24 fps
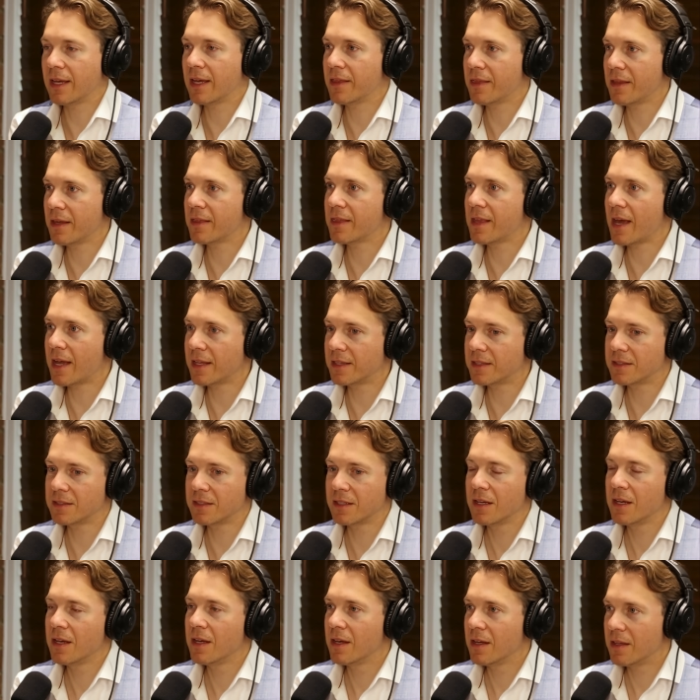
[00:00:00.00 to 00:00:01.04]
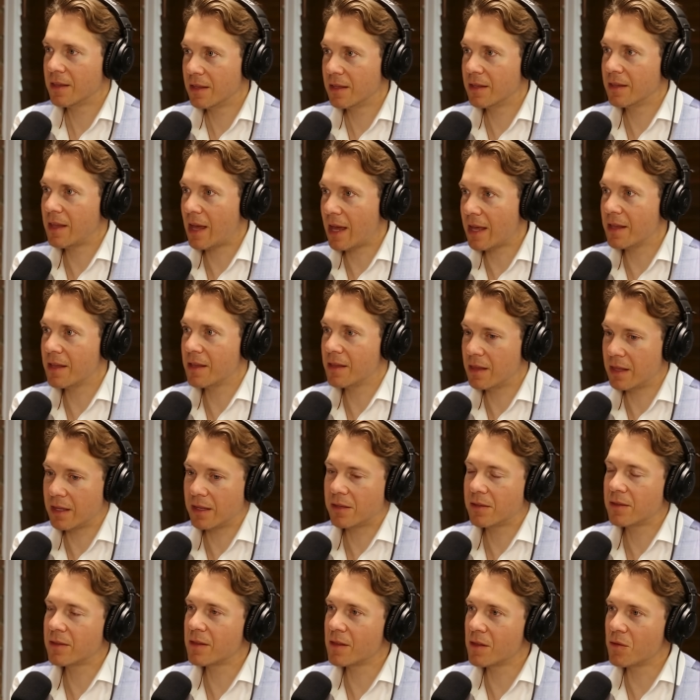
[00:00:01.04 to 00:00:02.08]
Like I think that's that uh,
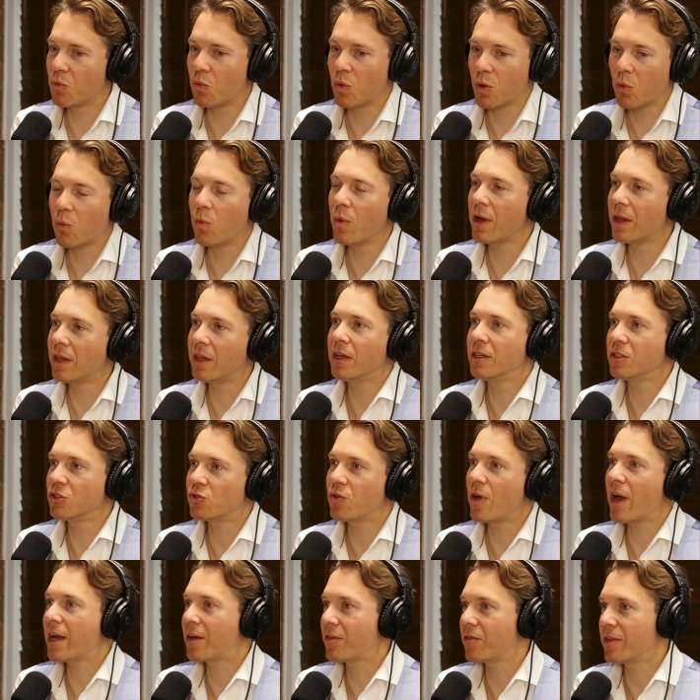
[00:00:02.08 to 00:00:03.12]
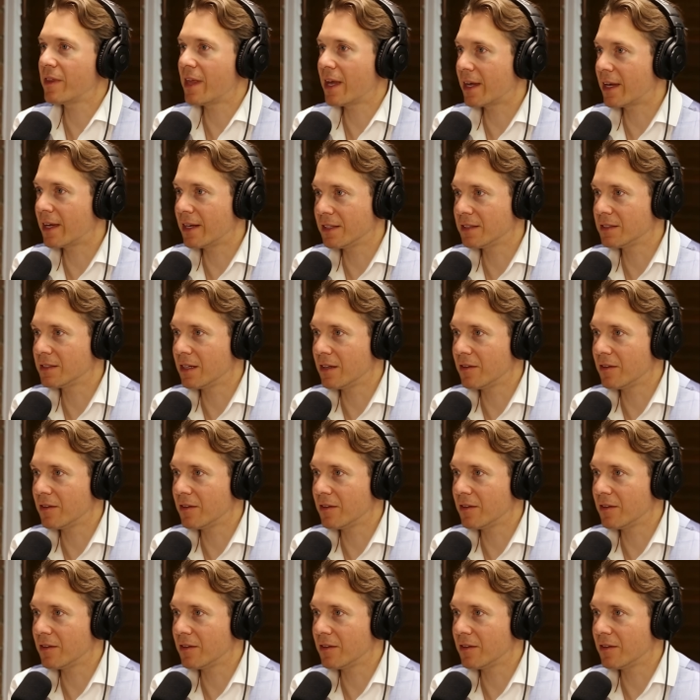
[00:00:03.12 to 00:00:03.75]
like we're well on track for that kind of